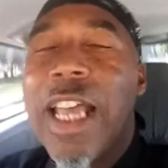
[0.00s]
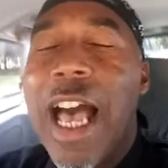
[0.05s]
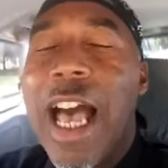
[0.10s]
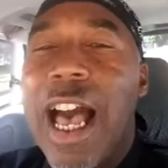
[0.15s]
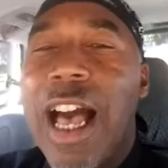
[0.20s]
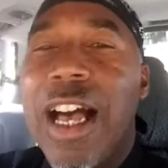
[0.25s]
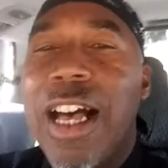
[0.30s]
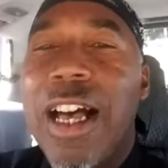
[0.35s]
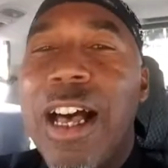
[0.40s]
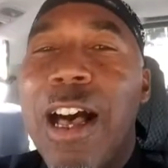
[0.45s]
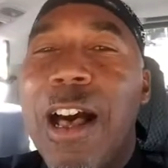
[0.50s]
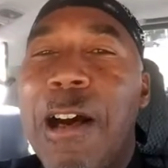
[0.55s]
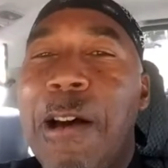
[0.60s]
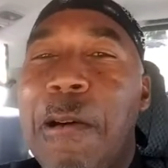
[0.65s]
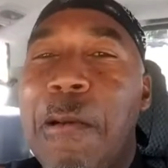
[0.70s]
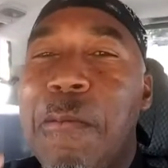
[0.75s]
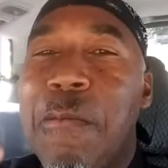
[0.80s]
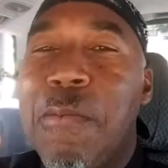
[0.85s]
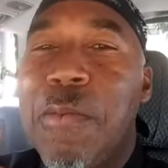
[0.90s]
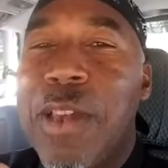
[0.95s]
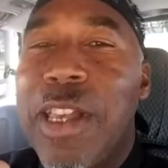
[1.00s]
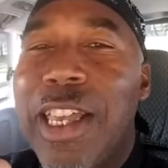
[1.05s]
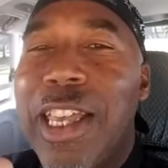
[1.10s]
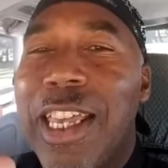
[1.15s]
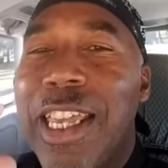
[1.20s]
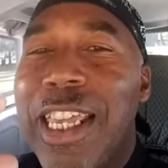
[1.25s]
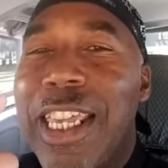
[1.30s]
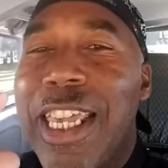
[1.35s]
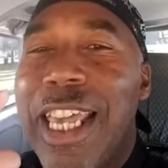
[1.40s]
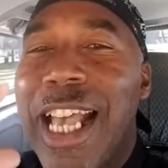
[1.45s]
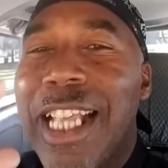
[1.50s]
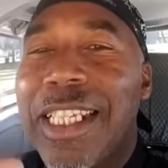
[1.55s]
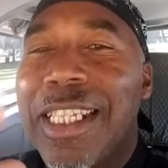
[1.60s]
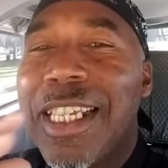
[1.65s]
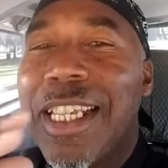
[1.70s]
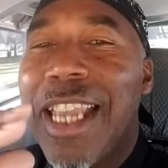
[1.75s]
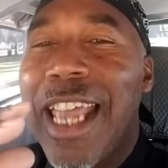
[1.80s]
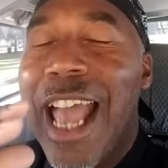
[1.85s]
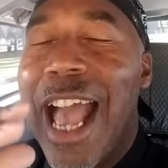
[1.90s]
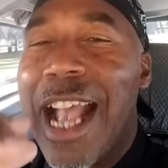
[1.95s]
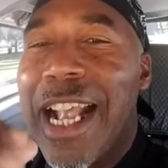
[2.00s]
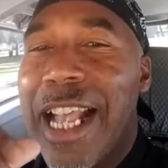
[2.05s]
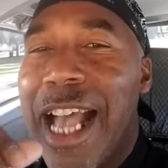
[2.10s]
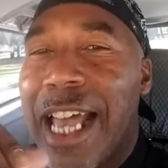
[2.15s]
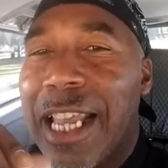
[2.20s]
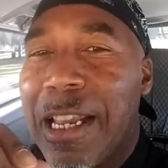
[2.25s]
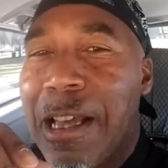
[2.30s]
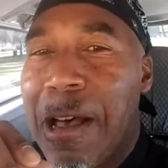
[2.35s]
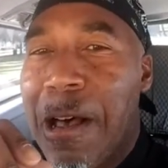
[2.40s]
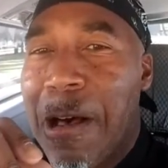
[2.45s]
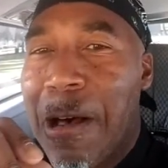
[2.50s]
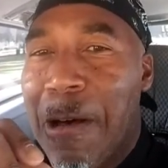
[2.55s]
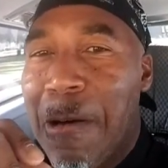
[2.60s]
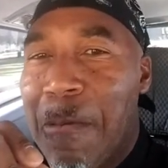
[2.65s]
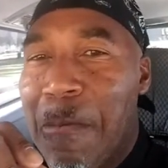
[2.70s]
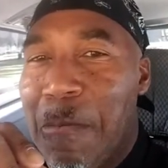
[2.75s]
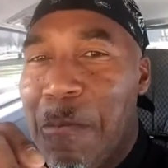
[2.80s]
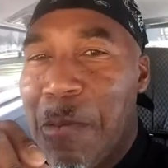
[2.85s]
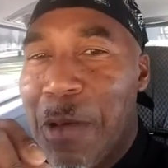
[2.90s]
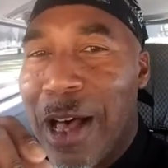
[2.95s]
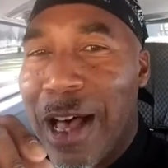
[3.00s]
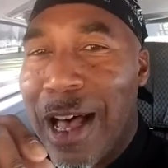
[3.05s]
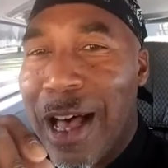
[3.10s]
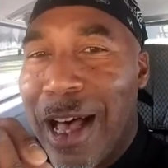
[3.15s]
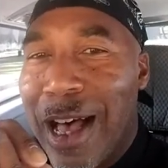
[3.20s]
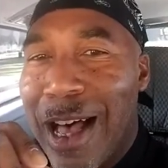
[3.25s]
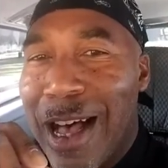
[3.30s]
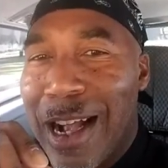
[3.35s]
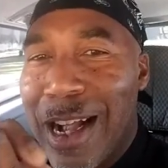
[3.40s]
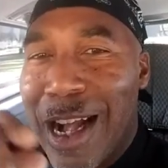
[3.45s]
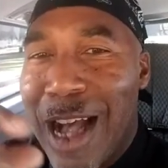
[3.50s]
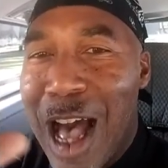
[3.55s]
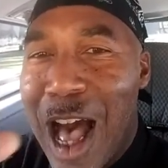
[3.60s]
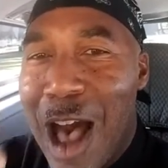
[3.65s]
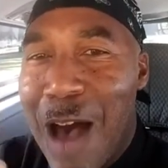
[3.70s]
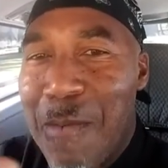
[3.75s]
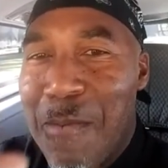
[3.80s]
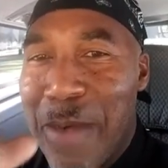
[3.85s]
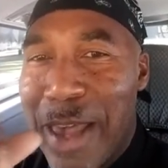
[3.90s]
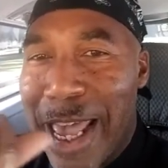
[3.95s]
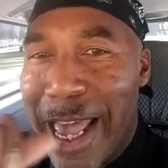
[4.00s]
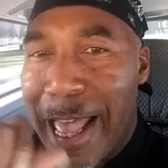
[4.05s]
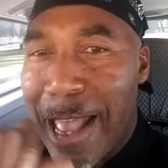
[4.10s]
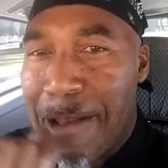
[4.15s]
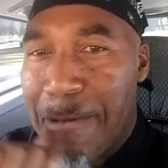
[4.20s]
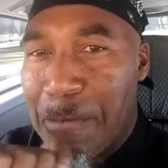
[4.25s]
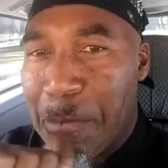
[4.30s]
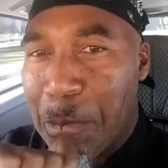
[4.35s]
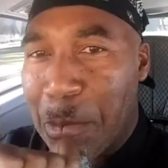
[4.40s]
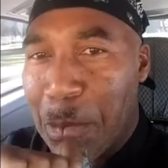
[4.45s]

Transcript: Um, yesterday I got um, a, a, comment